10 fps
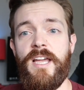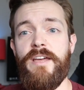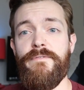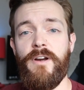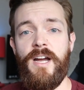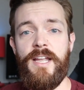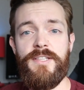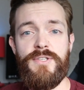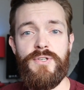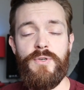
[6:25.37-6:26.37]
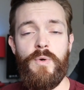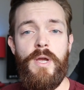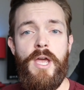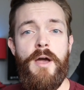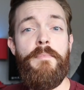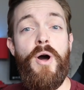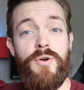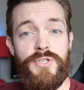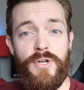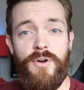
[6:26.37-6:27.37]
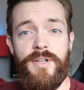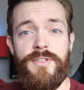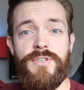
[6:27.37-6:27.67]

I had forgotten to post on